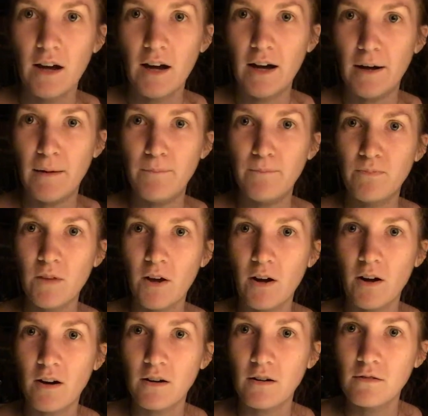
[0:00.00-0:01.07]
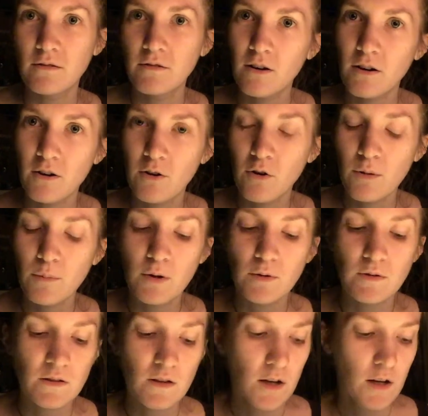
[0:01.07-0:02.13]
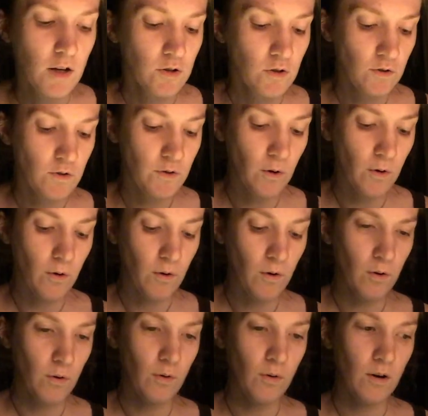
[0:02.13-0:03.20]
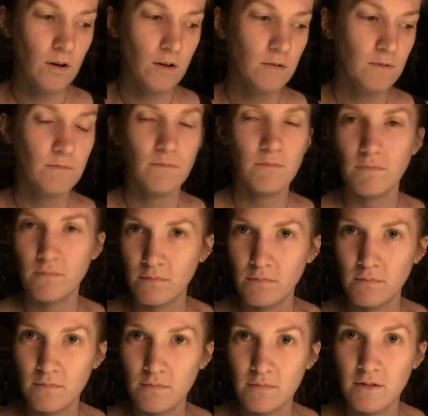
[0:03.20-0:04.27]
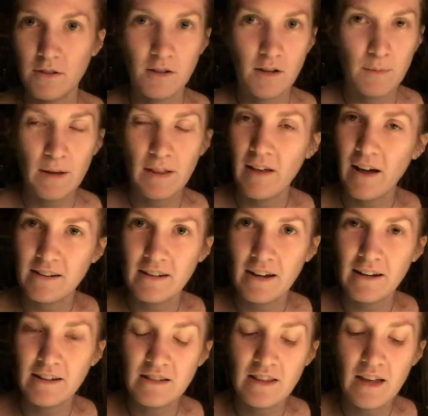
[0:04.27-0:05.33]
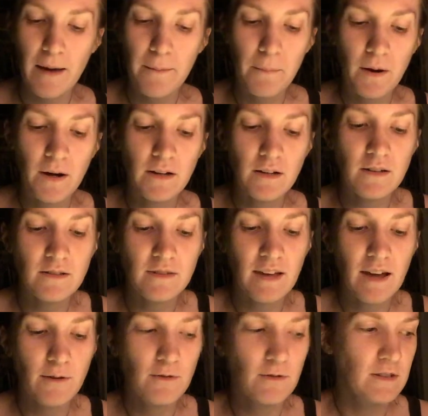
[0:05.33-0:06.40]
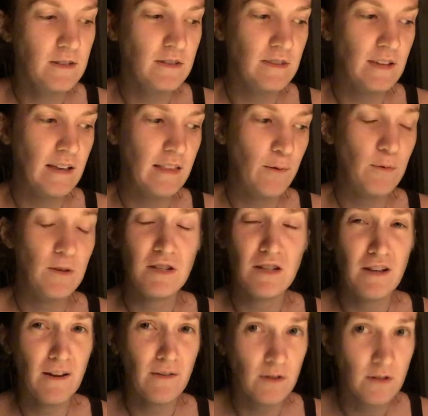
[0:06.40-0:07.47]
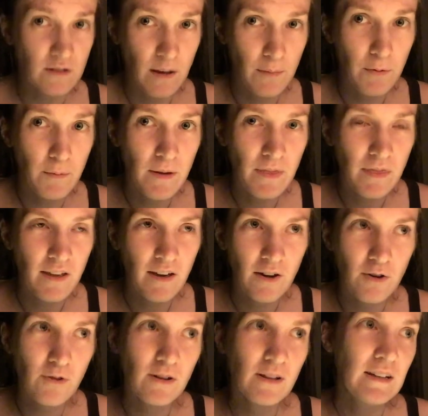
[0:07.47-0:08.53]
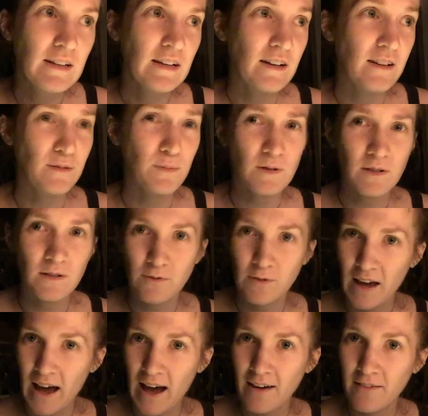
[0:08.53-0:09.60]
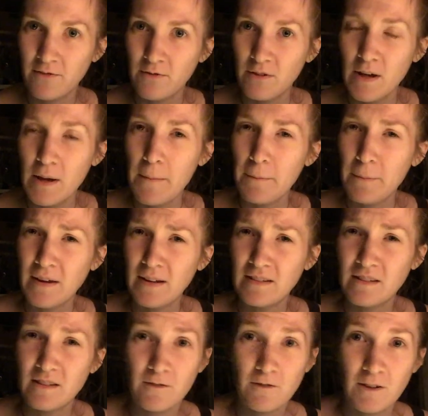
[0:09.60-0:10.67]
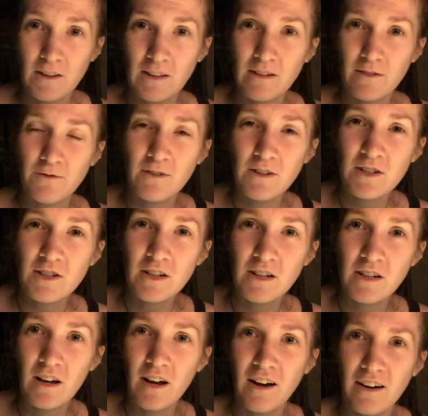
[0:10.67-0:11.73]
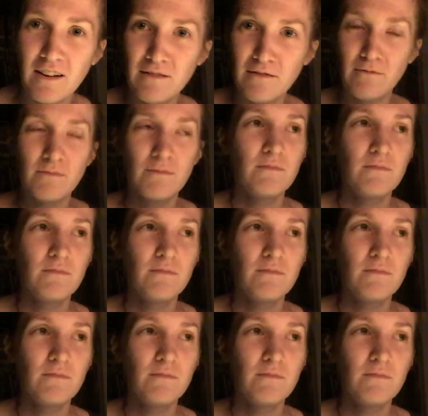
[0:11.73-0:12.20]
um, our, our hormones. So there can be a lot tied into that, but is that to say that we should never supplement, though? Especially if we have been severely deficient on